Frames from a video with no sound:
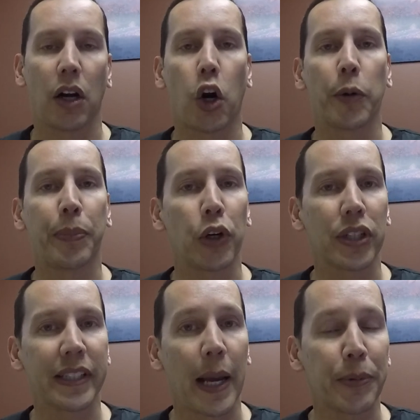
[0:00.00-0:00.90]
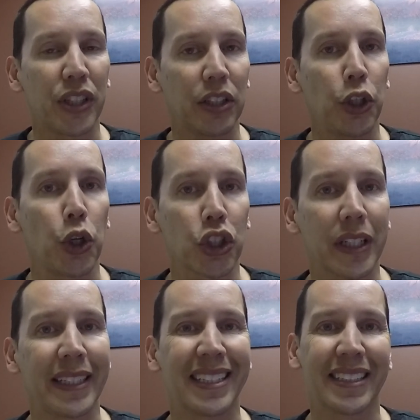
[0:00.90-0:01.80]
Our perception
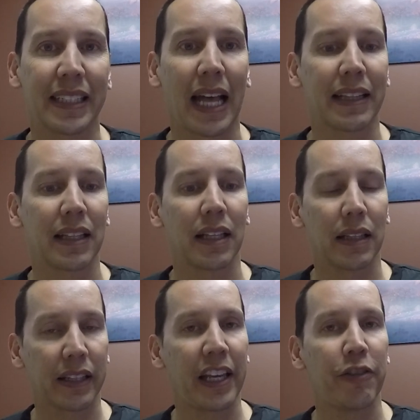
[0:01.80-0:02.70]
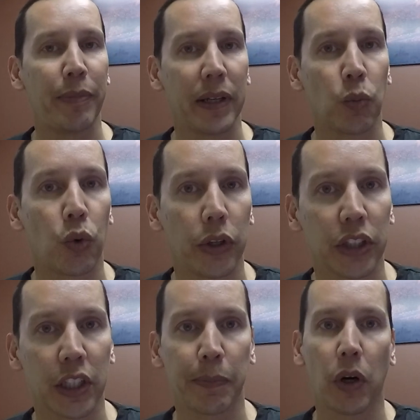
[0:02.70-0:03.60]
usually is that cavemen
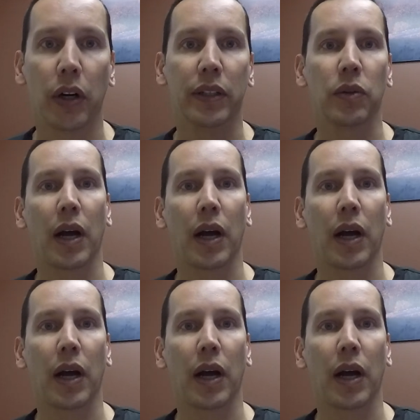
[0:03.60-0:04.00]
weren't smart.